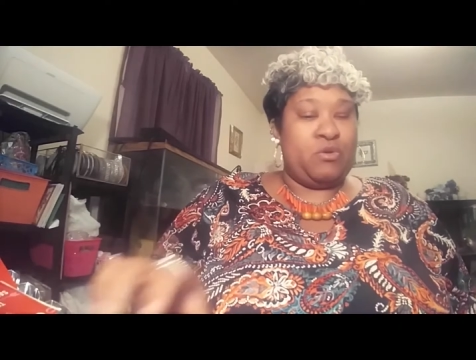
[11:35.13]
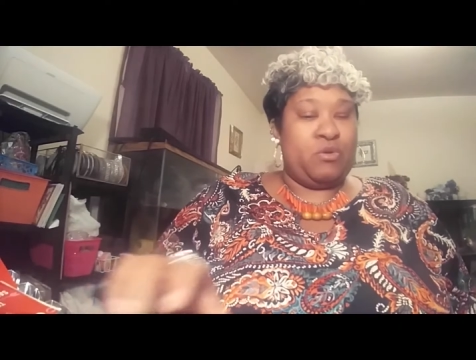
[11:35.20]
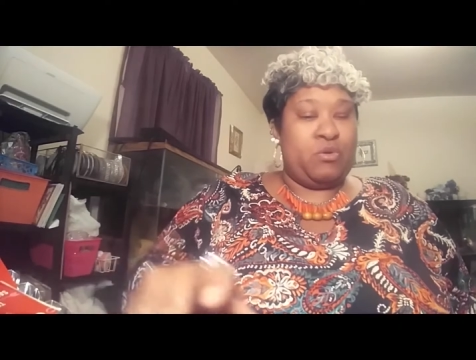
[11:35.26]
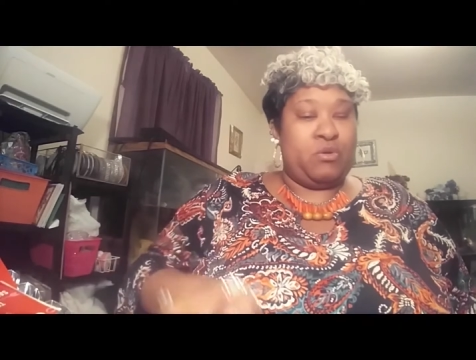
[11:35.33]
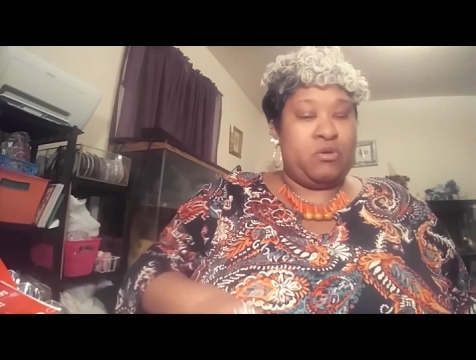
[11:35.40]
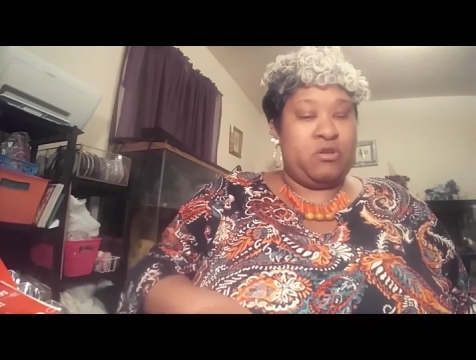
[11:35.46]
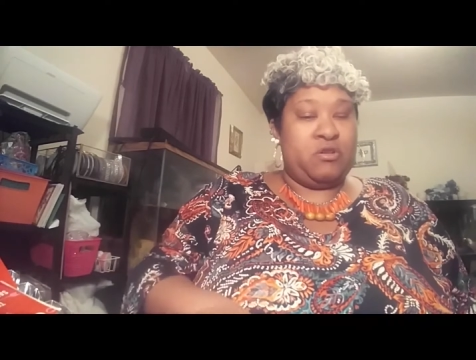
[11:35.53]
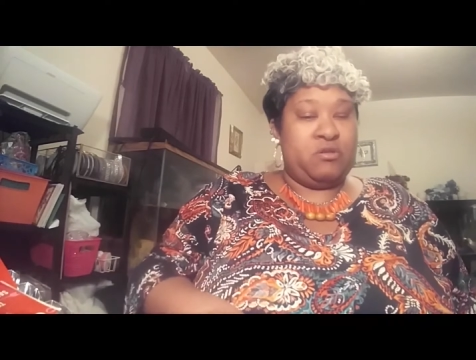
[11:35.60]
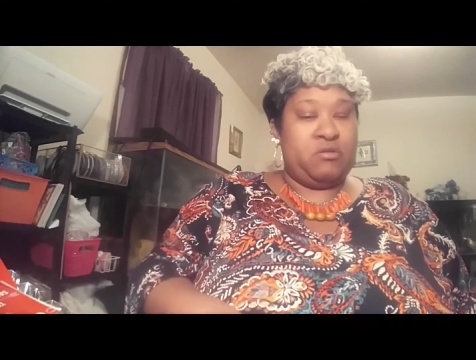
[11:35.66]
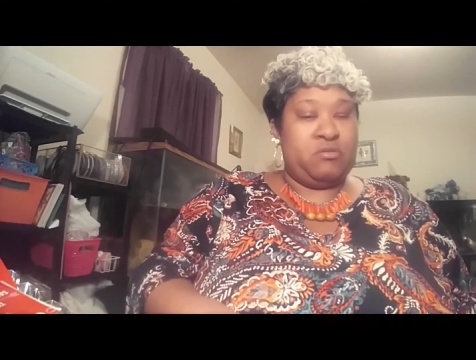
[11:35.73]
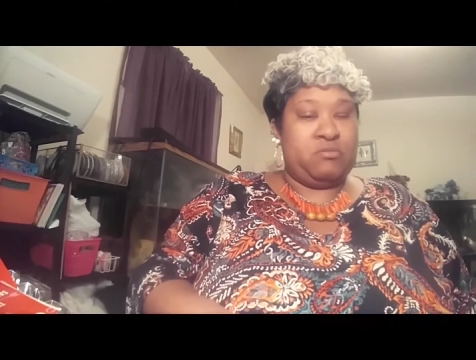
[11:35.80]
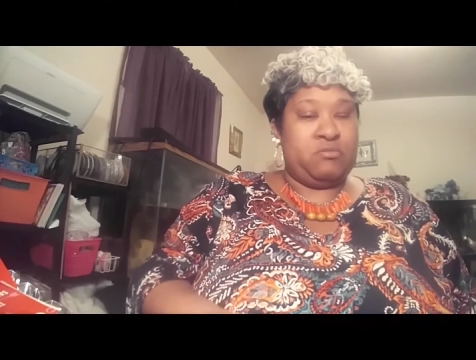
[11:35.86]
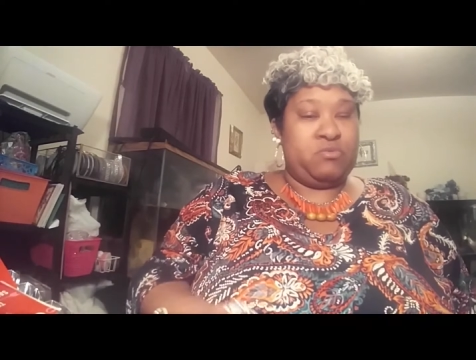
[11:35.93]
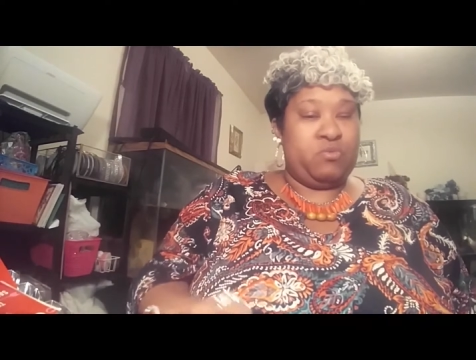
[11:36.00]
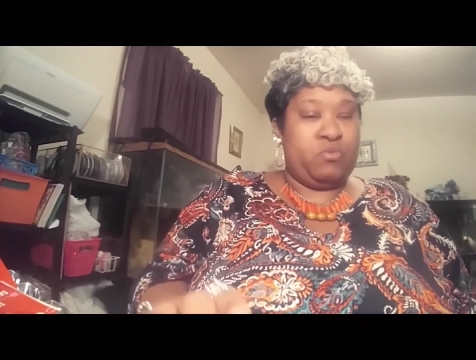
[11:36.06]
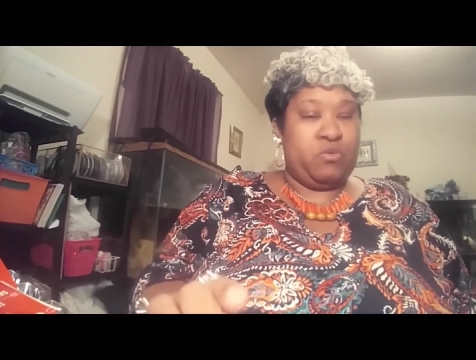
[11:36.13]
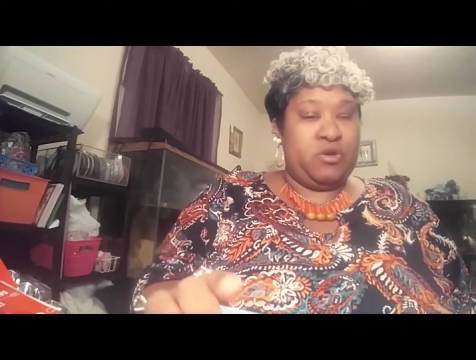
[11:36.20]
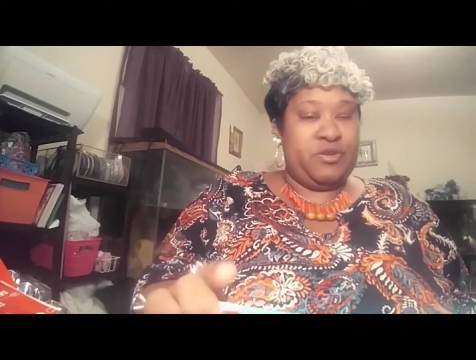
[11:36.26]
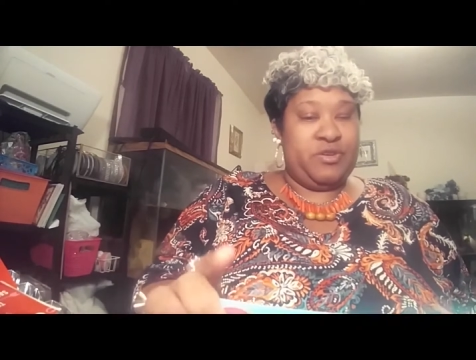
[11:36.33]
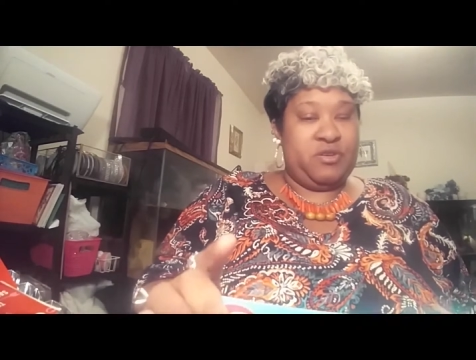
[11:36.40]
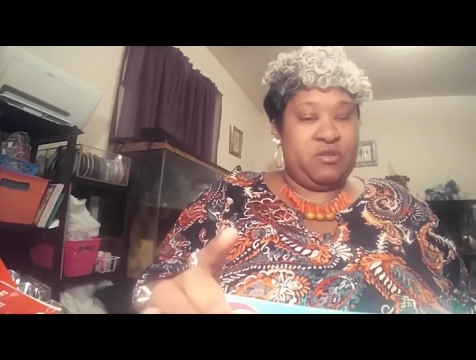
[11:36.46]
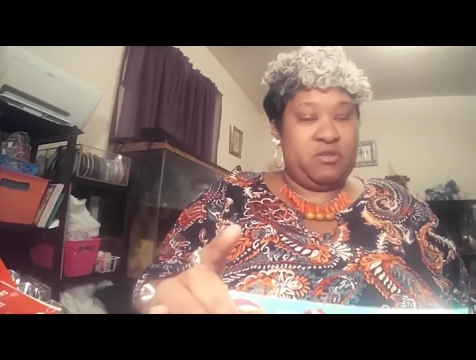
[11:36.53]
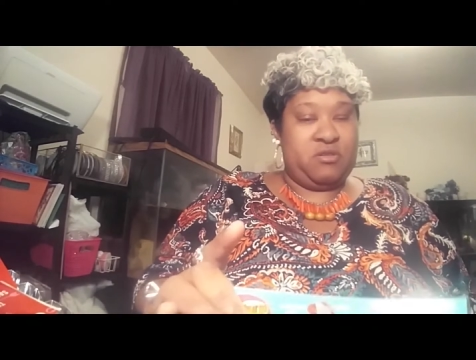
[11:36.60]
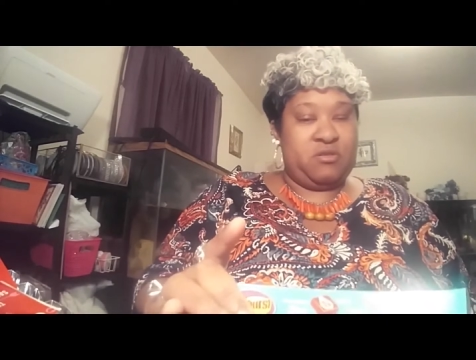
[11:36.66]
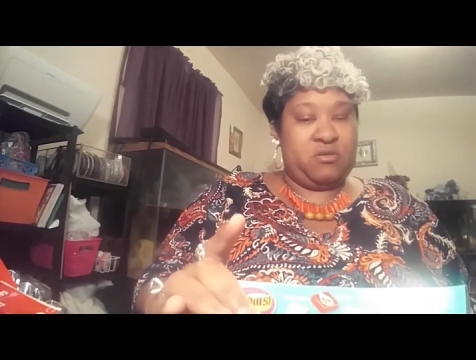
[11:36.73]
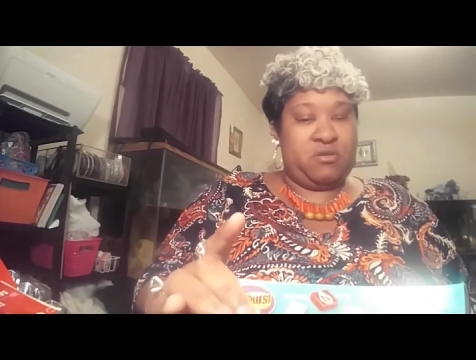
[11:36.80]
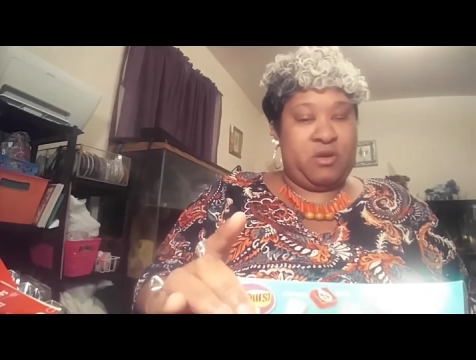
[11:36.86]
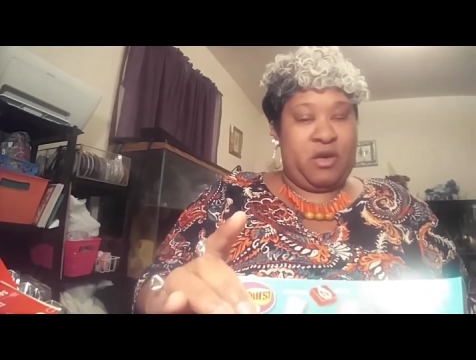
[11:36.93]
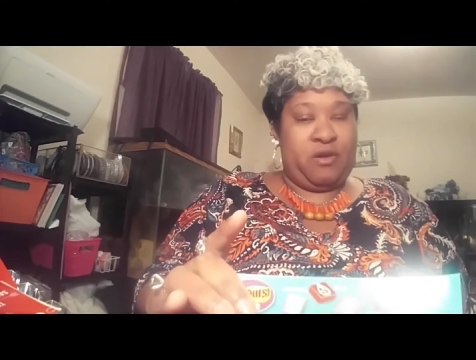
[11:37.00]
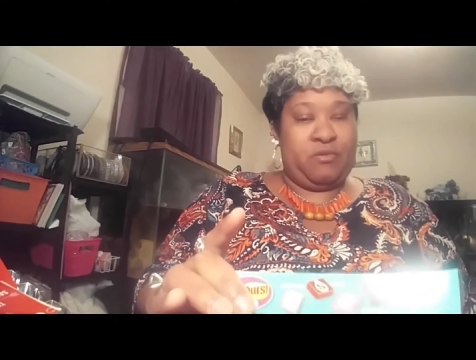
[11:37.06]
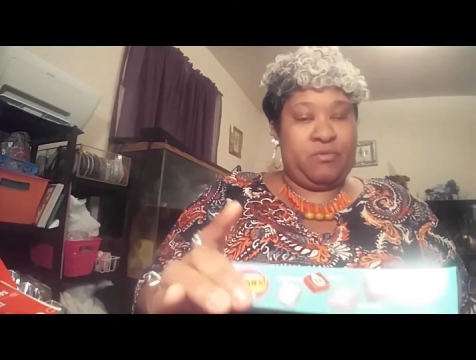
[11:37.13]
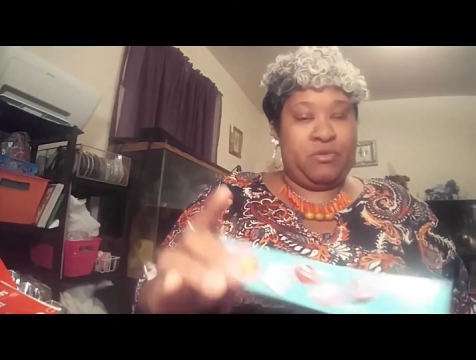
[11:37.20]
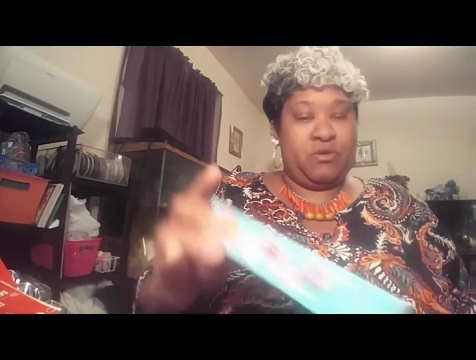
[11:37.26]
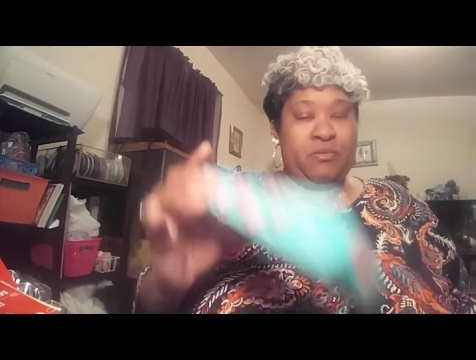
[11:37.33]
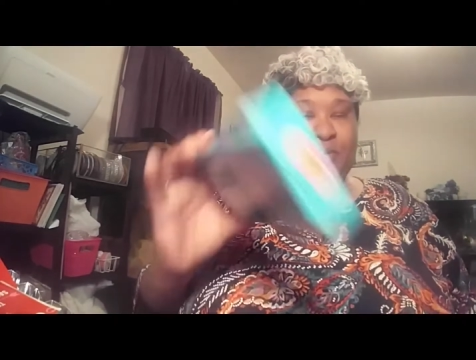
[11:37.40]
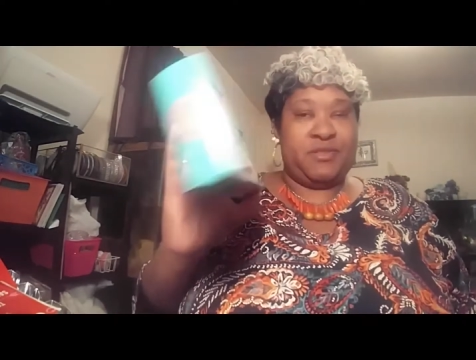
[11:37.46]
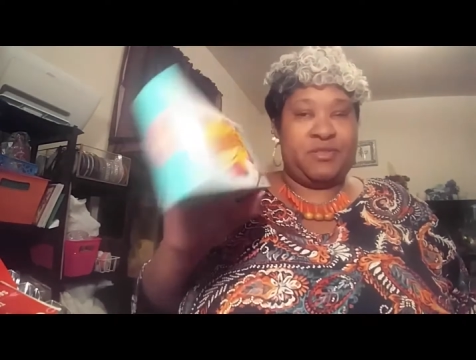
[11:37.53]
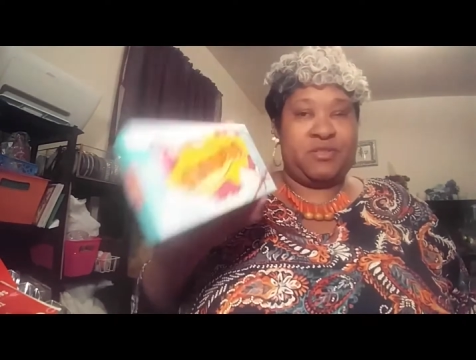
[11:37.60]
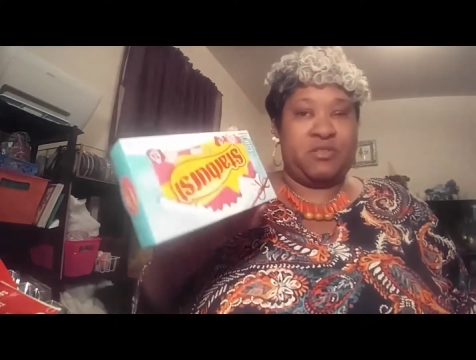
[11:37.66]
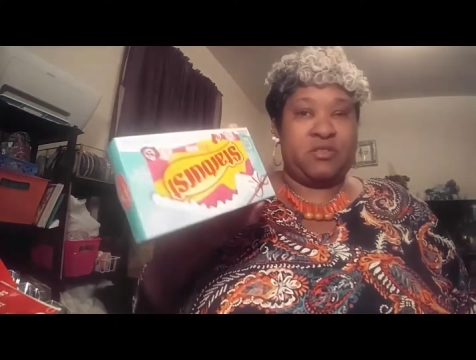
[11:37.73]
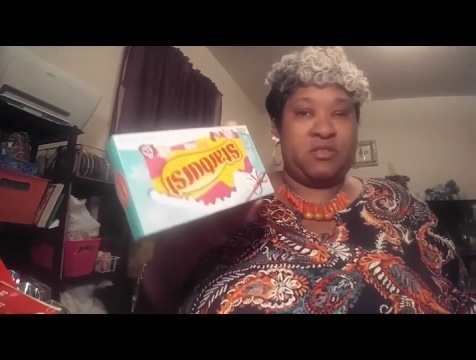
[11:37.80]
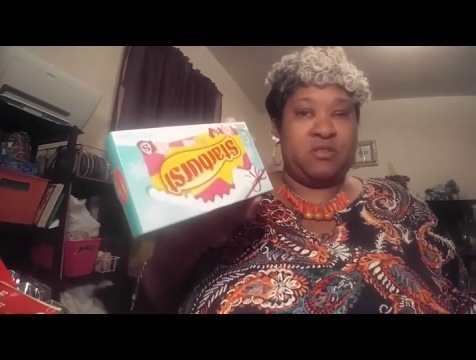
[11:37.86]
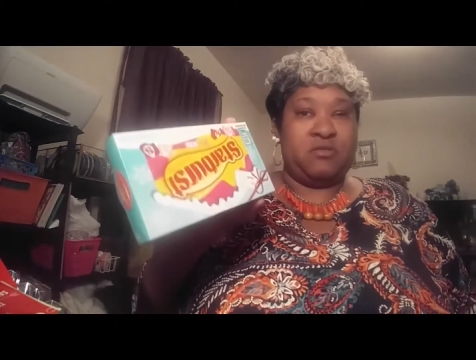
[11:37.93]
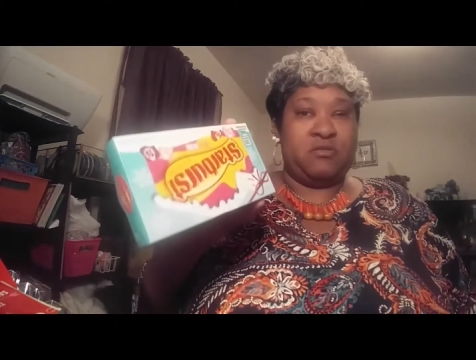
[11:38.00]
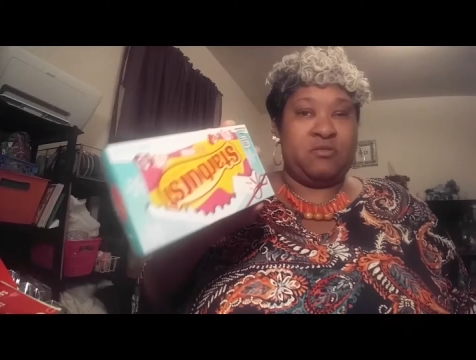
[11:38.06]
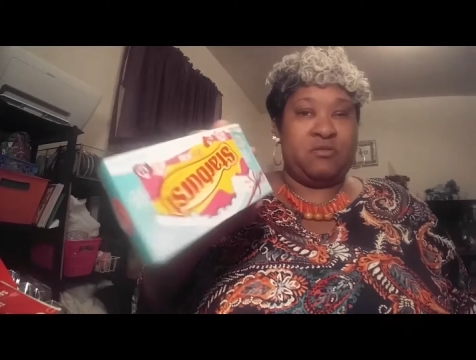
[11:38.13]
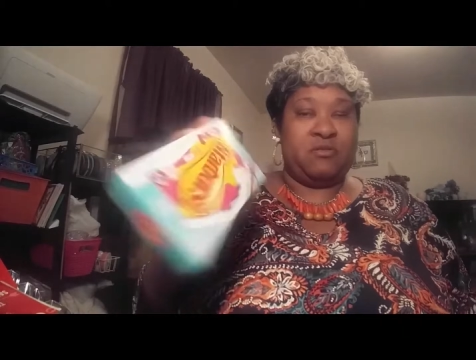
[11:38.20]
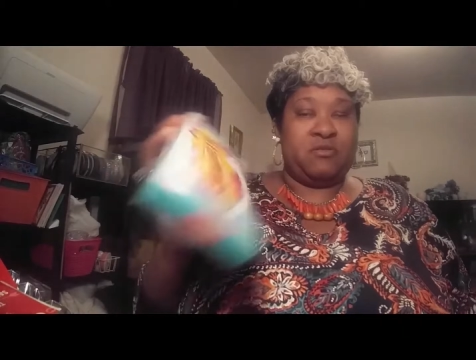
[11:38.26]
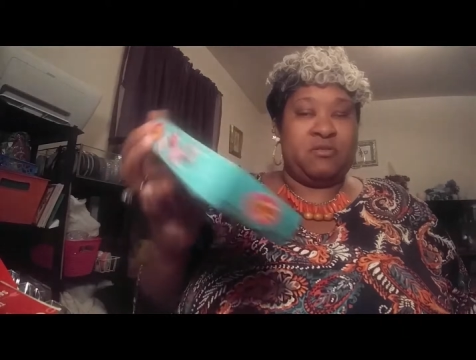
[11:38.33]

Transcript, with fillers: or what. I don't know about this either.